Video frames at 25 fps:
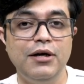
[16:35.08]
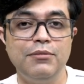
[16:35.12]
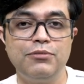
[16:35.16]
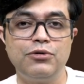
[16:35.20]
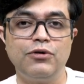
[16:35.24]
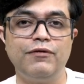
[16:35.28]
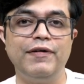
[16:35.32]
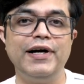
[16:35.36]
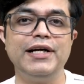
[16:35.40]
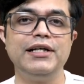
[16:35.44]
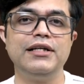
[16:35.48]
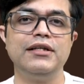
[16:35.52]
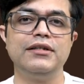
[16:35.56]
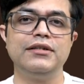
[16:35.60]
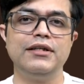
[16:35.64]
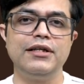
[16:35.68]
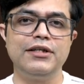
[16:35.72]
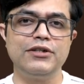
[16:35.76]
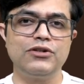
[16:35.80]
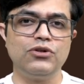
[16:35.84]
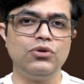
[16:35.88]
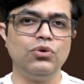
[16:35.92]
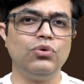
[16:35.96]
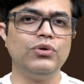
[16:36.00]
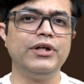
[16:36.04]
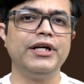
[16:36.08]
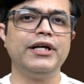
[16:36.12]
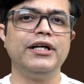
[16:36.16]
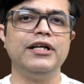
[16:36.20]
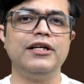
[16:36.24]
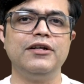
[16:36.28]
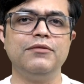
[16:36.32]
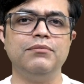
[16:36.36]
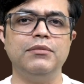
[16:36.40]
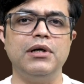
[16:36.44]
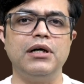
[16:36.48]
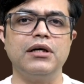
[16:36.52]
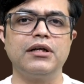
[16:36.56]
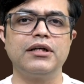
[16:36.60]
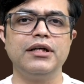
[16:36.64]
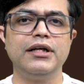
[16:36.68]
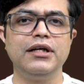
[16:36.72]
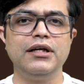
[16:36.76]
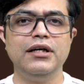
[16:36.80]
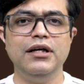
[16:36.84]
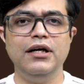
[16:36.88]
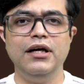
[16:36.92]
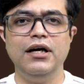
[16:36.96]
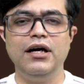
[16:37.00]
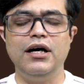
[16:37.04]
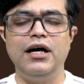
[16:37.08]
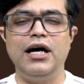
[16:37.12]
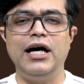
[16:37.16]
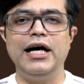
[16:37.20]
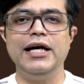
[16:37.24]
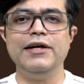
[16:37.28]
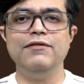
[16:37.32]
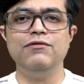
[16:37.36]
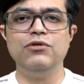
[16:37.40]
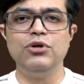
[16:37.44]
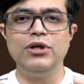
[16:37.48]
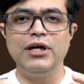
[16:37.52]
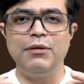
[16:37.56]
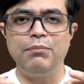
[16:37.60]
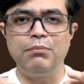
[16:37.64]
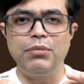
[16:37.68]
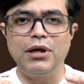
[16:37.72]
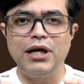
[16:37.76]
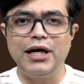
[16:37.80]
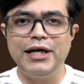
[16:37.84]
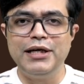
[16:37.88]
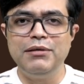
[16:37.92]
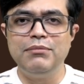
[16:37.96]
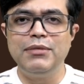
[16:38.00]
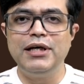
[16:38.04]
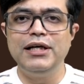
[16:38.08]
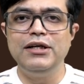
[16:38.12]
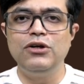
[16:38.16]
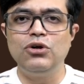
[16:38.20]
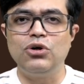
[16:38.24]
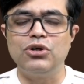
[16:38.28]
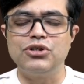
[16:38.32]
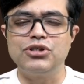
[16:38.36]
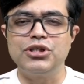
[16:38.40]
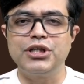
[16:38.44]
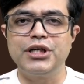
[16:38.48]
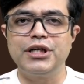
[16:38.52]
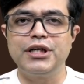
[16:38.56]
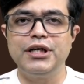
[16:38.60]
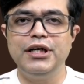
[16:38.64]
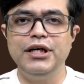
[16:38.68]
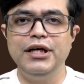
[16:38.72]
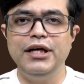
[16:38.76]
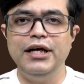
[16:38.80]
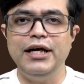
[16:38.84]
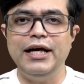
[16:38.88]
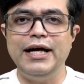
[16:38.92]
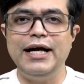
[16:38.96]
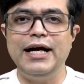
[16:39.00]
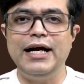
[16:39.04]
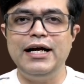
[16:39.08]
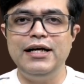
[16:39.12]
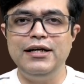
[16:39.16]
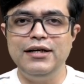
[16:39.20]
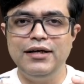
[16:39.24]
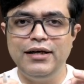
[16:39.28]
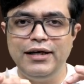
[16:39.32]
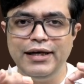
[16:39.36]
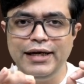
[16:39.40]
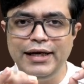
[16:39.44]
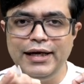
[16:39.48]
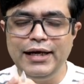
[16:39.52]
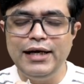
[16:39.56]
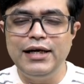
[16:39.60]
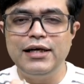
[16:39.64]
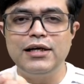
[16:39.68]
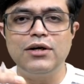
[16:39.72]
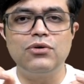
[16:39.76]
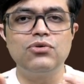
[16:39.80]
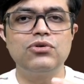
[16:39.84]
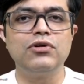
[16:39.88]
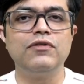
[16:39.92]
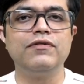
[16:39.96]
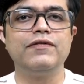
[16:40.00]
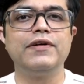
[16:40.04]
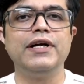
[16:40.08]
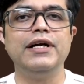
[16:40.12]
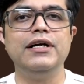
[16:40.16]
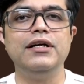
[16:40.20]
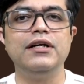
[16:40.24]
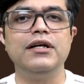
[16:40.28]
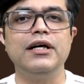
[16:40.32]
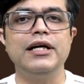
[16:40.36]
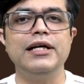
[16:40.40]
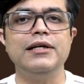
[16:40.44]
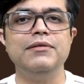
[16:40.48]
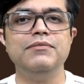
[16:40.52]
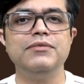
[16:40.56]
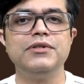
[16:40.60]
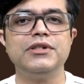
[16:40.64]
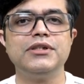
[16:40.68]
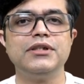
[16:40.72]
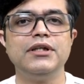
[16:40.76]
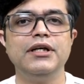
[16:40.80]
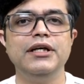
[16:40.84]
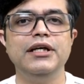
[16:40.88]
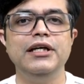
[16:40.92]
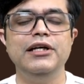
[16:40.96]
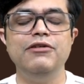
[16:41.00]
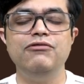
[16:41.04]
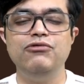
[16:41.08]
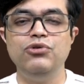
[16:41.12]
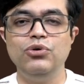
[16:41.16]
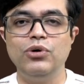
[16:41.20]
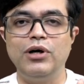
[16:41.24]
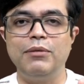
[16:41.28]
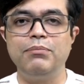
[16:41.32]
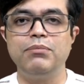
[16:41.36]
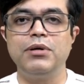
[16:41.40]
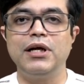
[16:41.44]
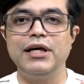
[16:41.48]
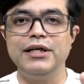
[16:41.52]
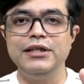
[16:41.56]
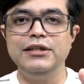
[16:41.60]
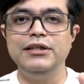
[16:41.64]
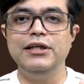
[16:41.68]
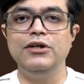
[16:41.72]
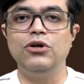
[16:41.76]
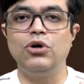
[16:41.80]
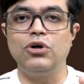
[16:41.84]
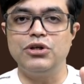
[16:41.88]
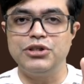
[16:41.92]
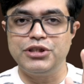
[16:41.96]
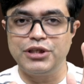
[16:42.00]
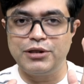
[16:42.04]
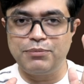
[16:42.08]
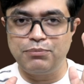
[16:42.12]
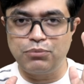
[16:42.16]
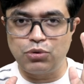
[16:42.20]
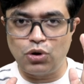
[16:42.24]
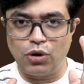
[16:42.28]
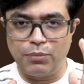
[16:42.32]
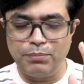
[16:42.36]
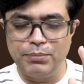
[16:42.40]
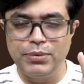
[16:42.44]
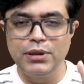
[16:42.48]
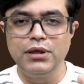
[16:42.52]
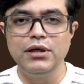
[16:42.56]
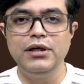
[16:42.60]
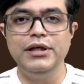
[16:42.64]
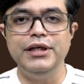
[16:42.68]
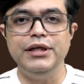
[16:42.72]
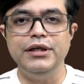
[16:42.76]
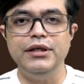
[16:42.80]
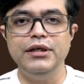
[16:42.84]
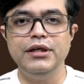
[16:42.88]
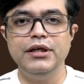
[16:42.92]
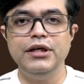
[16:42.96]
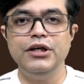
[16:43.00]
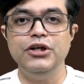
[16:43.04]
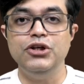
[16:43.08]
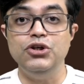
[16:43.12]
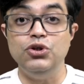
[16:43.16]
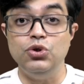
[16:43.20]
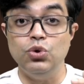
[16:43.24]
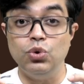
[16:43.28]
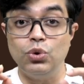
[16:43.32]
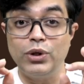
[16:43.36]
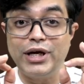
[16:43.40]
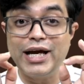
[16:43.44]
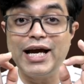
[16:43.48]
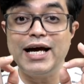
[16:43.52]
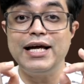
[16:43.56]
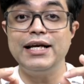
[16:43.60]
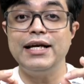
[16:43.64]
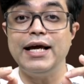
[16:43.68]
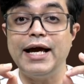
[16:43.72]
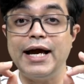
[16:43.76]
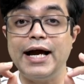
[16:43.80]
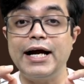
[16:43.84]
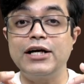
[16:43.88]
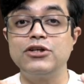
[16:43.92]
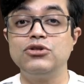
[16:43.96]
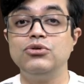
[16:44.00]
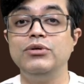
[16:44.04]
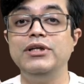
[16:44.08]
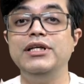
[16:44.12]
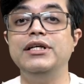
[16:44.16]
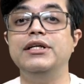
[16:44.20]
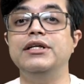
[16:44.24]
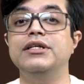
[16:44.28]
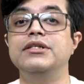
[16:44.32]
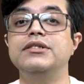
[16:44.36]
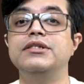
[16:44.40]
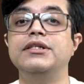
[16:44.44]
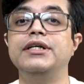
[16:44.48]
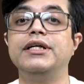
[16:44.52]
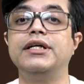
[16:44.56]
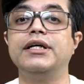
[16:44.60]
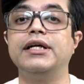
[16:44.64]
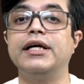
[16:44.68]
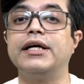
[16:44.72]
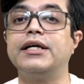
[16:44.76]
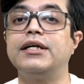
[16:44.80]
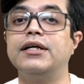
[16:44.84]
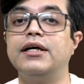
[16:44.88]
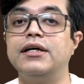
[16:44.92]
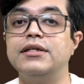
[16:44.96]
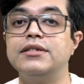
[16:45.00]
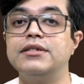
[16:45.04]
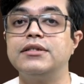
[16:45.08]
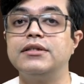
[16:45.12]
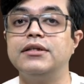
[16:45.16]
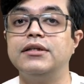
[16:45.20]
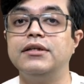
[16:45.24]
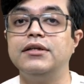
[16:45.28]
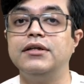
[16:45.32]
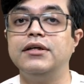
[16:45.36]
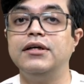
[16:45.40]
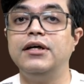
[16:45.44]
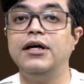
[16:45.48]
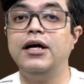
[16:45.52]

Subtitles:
provided there is no negative marking, I would apply my logic, and 8 out of 10 times, if you apply the logic properly, you can actually reach the correct answer.